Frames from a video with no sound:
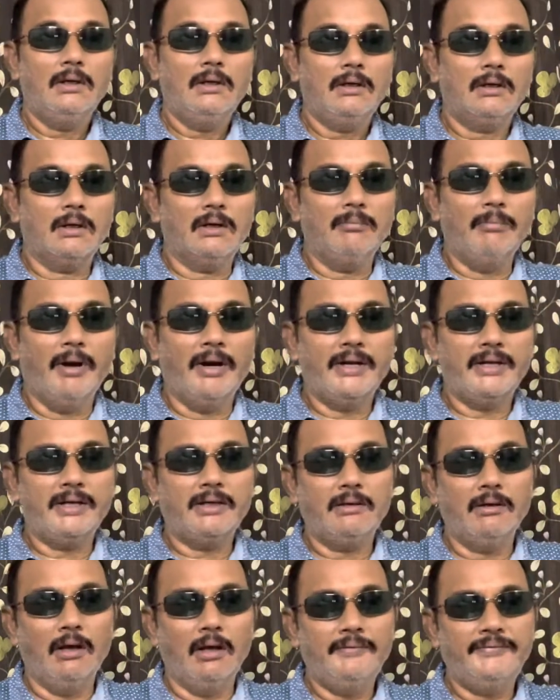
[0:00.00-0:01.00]
Good morning
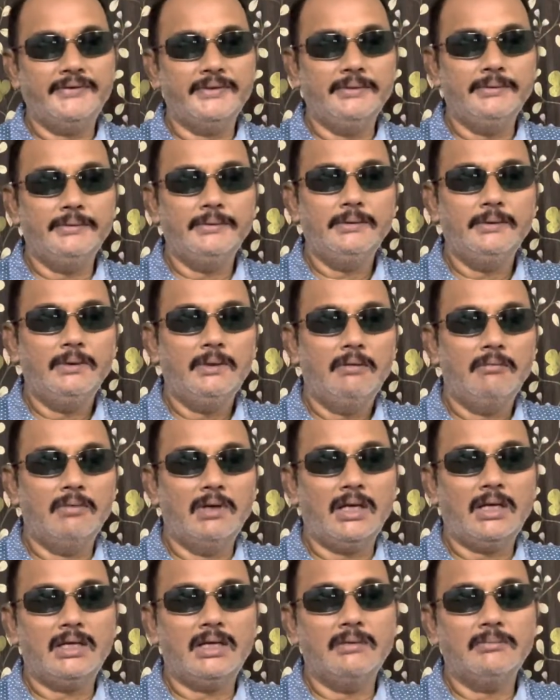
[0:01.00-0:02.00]
to all of you.
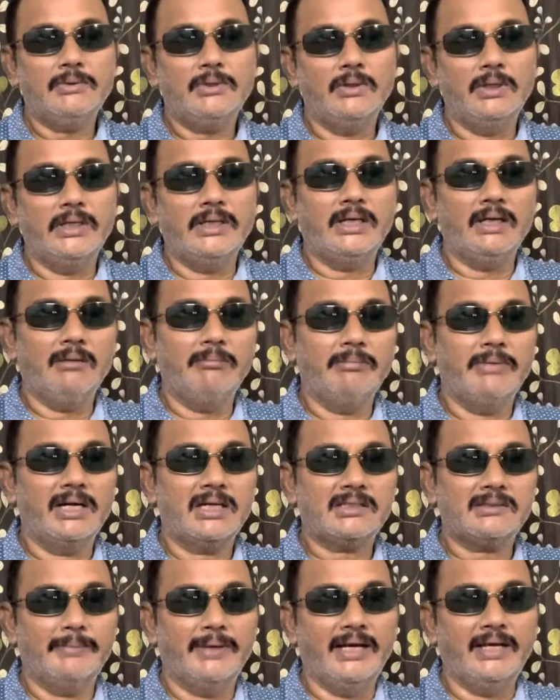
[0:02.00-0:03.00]
Welcome to Legal
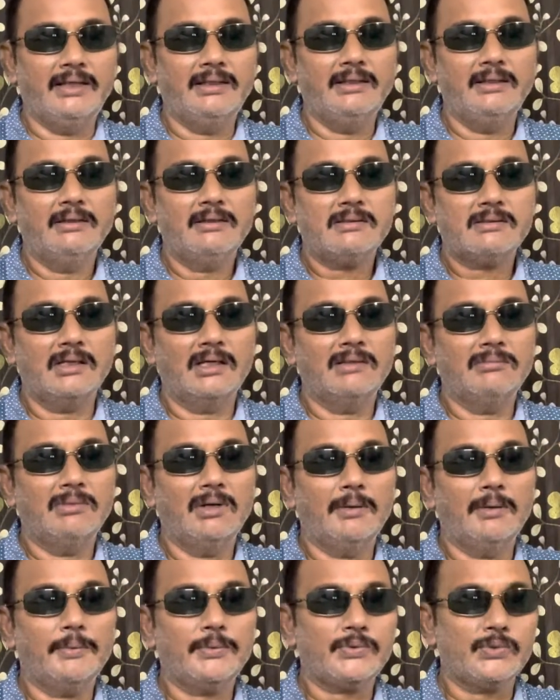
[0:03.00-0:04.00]
Matters by Sai
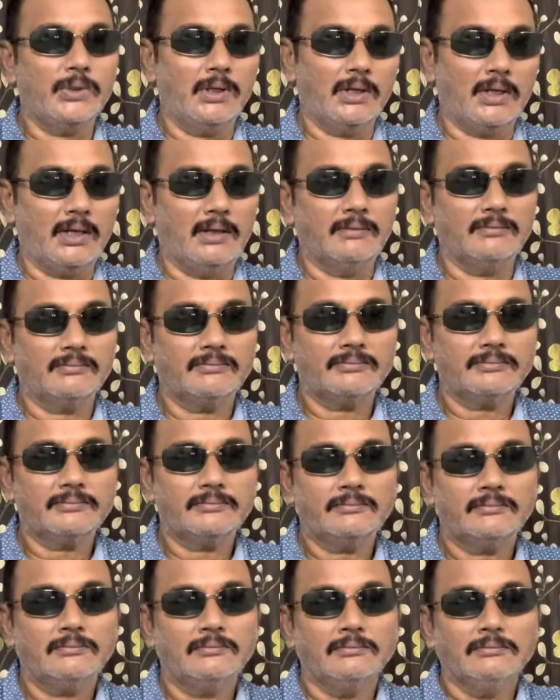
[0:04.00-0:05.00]
Babu Sankara.
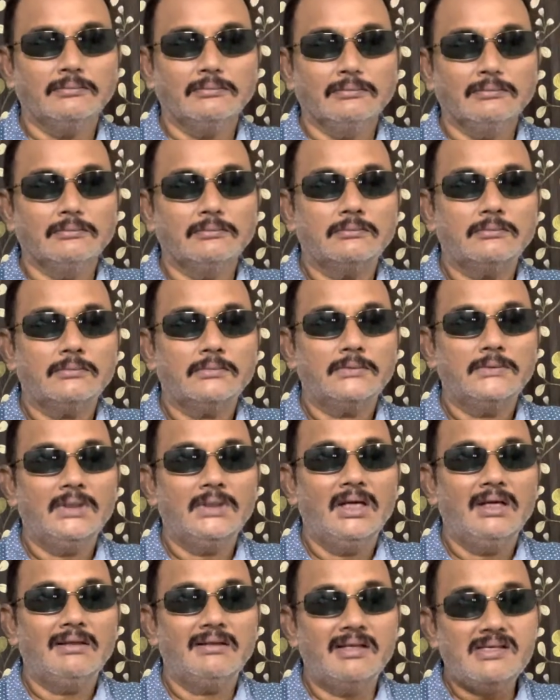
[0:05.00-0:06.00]

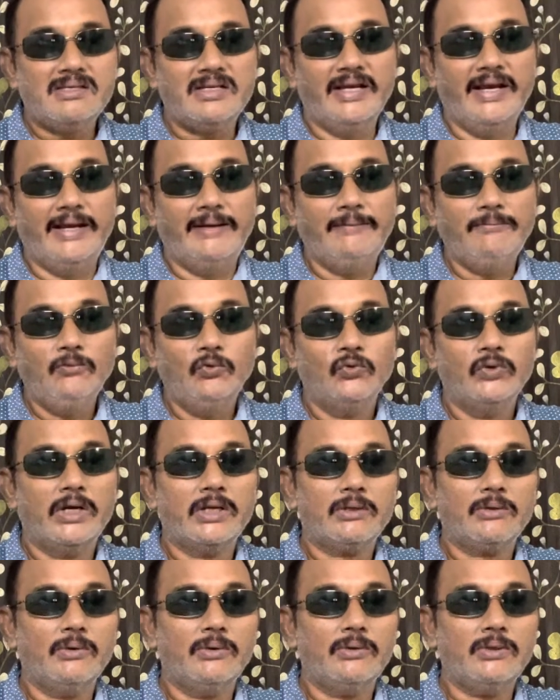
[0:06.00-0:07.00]
This time we are
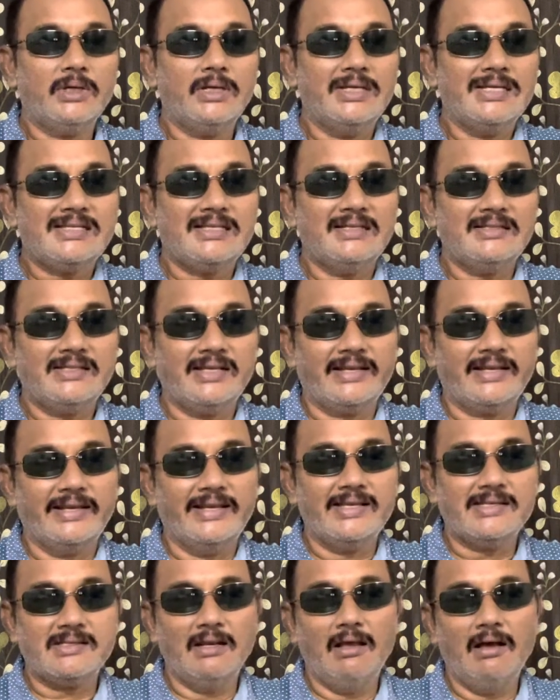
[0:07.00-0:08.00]
going to discuss a
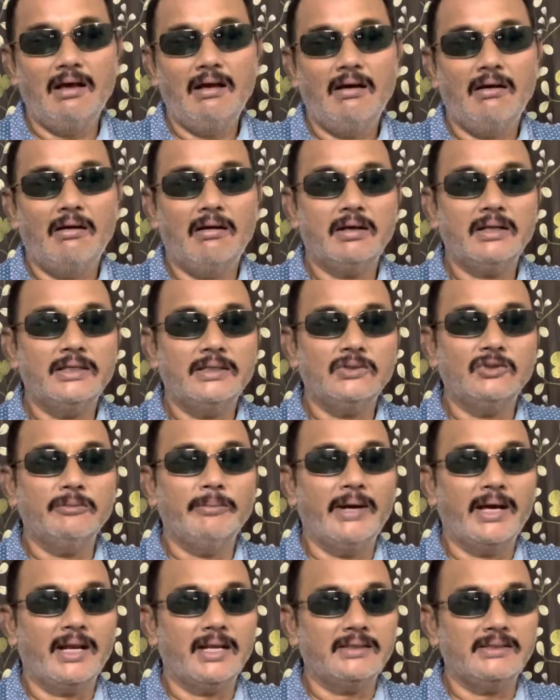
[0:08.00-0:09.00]
case law on Hindu
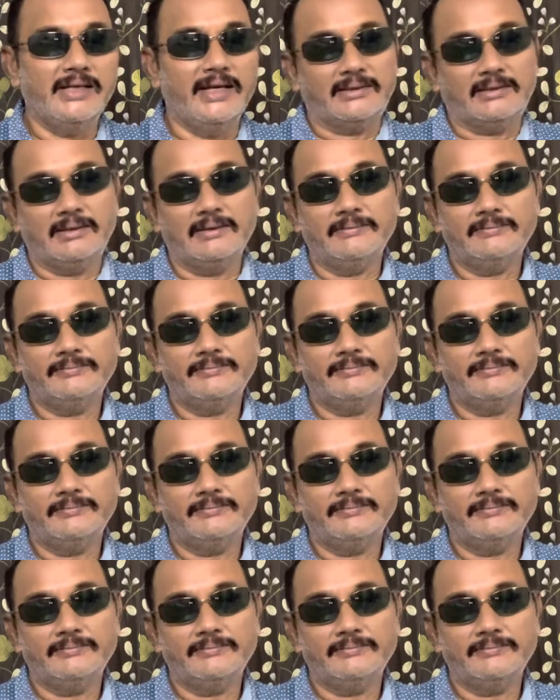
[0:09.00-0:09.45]
Marriage Act.